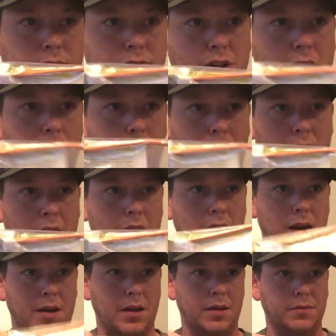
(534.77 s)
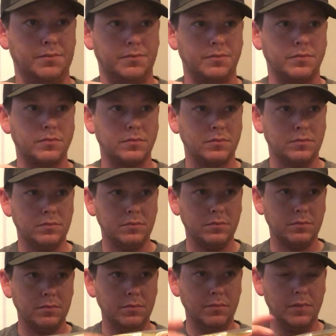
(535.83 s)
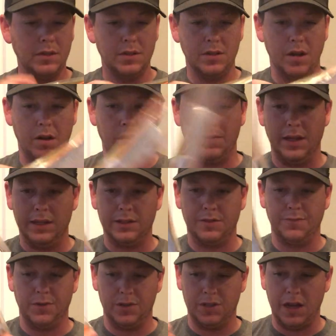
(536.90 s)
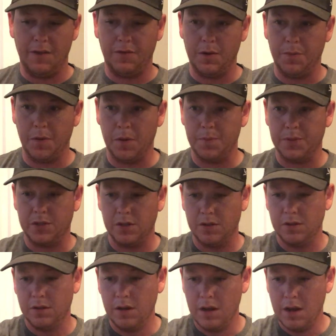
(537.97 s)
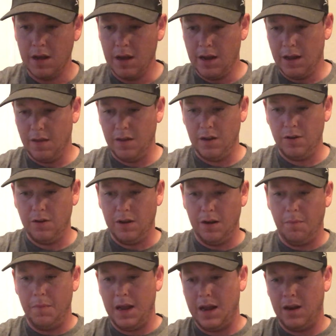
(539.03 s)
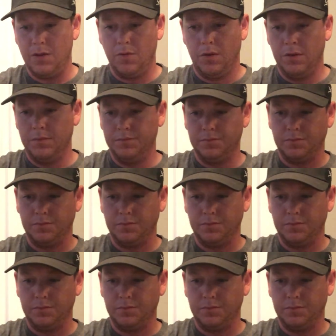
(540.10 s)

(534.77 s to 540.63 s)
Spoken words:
chamber lock, so that's for safety purposes. And then you get a manual